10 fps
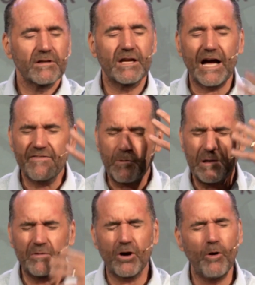God, that
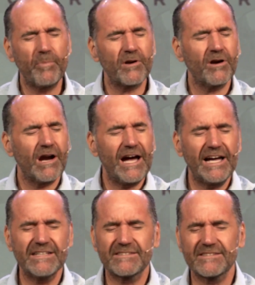we would open our
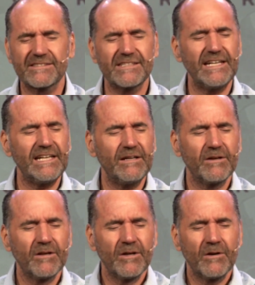eyes to see
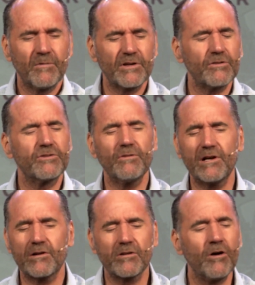what you're doing
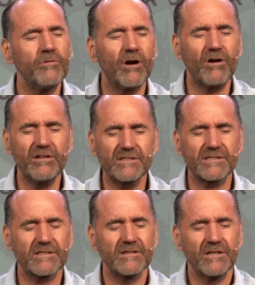in our own hearts,
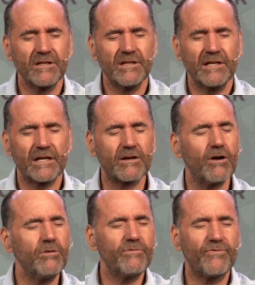in our
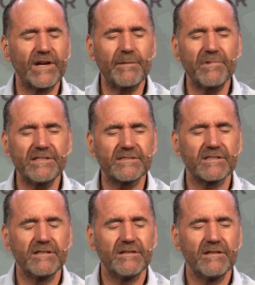own families,
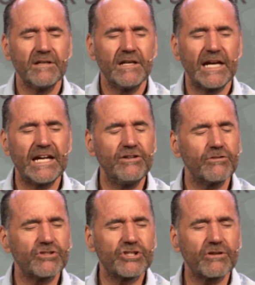in
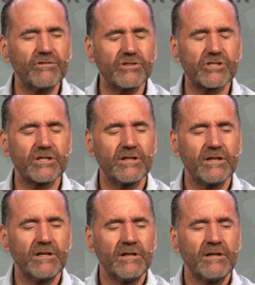your church,
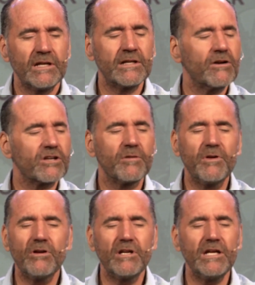in our
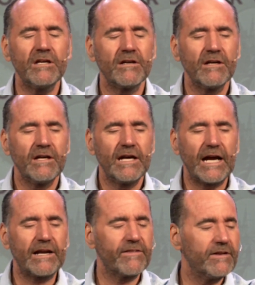community,
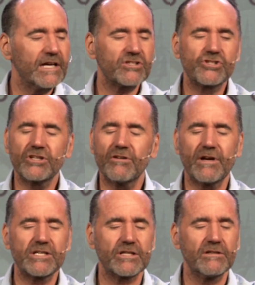and in the next
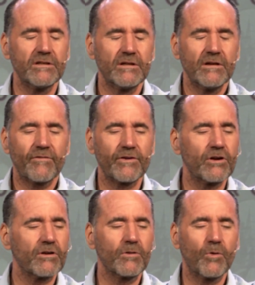generation for
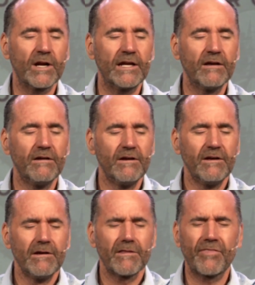your glory.
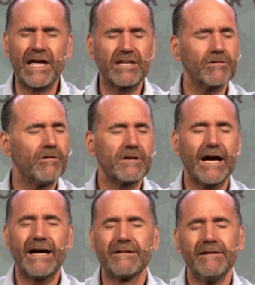Thank you, oh
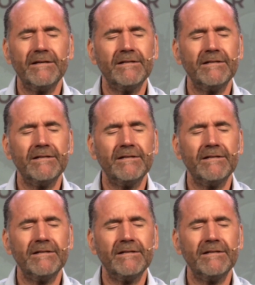God.